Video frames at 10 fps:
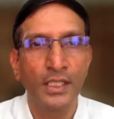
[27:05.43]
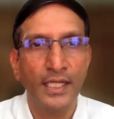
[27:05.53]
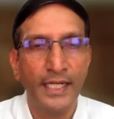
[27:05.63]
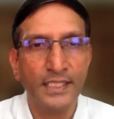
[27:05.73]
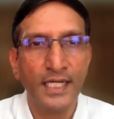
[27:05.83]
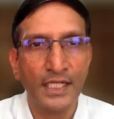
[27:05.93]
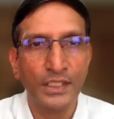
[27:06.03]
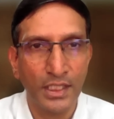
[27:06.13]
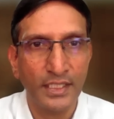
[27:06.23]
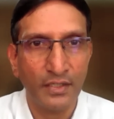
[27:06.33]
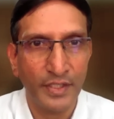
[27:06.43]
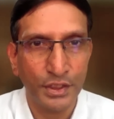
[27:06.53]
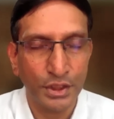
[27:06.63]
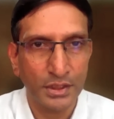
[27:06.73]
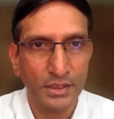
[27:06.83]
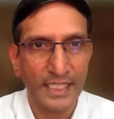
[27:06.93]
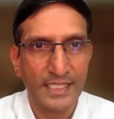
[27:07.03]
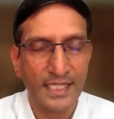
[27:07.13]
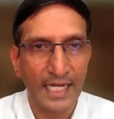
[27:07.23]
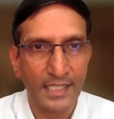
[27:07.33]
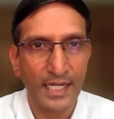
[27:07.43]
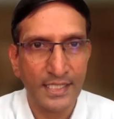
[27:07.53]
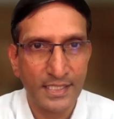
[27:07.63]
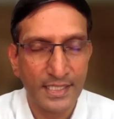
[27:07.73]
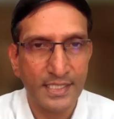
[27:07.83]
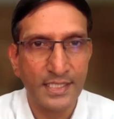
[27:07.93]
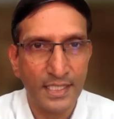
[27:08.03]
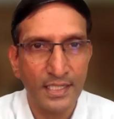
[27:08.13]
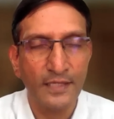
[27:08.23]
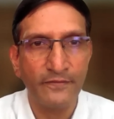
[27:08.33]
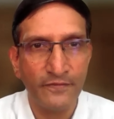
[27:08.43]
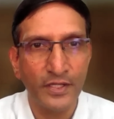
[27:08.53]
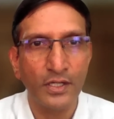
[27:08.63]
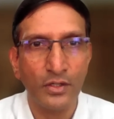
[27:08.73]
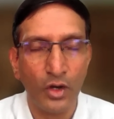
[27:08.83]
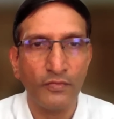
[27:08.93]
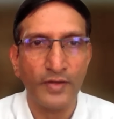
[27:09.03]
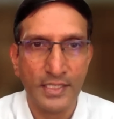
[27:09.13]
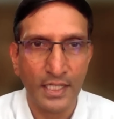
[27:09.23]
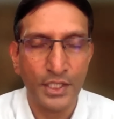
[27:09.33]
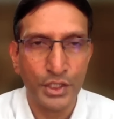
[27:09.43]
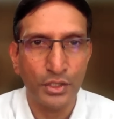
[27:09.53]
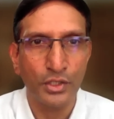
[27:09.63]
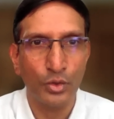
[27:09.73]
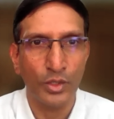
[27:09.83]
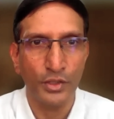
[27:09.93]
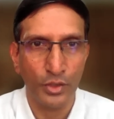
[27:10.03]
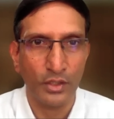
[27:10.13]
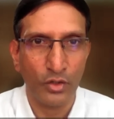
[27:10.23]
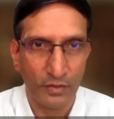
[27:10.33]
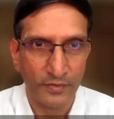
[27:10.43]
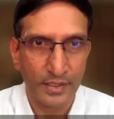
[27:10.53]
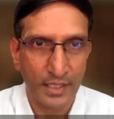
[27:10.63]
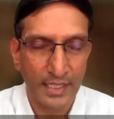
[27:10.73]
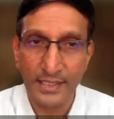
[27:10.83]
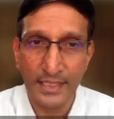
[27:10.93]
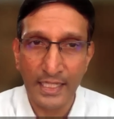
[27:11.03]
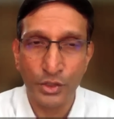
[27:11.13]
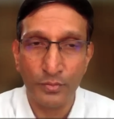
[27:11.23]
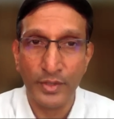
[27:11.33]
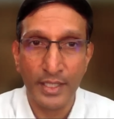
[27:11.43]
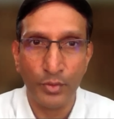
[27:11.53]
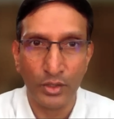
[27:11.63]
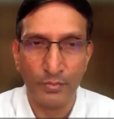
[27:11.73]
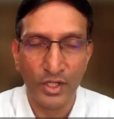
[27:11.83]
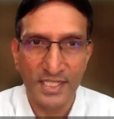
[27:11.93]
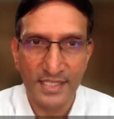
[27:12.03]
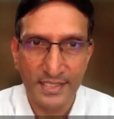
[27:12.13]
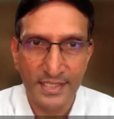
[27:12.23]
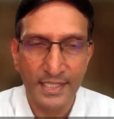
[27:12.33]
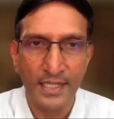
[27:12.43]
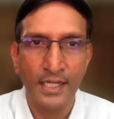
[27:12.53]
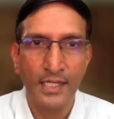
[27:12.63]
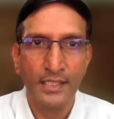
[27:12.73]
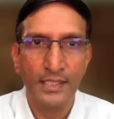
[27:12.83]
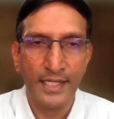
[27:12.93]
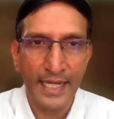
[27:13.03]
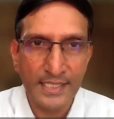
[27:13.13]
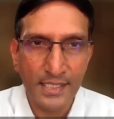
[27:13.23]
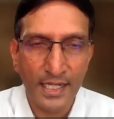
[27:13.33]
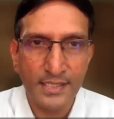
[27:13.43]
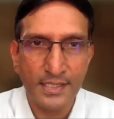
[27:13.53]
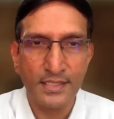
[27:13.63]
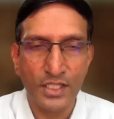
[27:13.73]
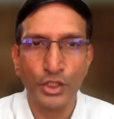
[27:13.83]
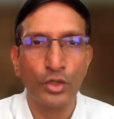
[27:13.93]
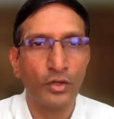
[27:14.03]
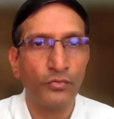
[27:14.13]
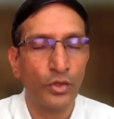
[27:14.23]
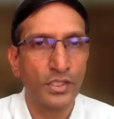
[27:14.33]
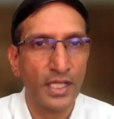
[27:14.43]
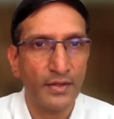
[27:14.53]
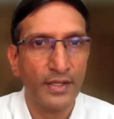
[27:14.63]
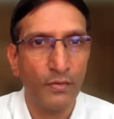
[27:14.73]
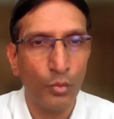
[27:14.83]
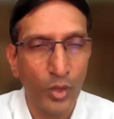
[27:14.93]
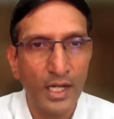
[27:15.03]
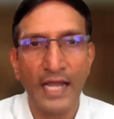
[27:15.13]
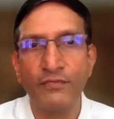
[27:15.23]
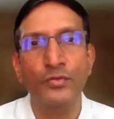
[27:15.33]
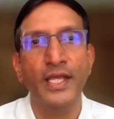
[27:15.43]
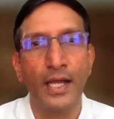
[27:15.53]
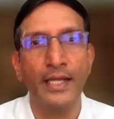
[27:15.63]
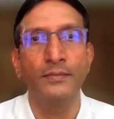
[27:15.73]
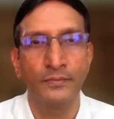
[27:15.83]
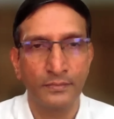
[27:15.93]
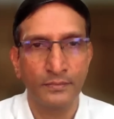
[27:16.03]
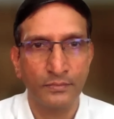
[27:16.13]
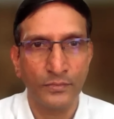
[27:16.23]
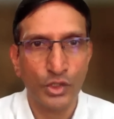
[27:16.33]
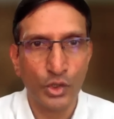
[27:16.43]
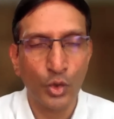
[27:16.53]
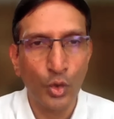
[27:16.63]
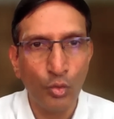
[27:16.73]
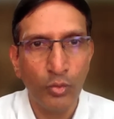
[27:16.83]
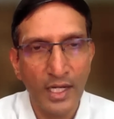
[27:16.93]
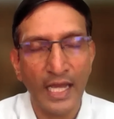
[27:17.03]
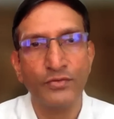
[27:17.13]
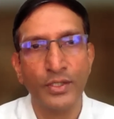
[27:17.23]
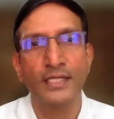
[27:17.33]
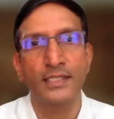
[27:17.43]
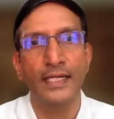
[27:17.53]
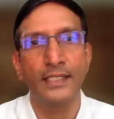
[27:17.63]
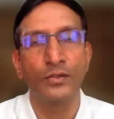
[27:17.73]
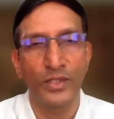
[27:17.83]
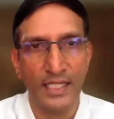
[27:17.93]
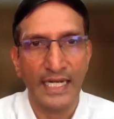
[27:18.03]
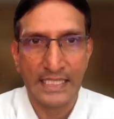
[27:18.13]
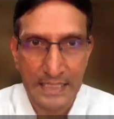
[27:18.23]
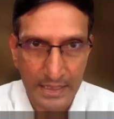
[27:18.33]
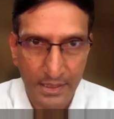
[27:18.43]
international intervention gets catalyzed is still the fear of escalation to a nuclear conflict. And I think that should be very important because, as I said, the next crisis, the threshold of force will have to be higher. The screw will have to get tightened with the next turn.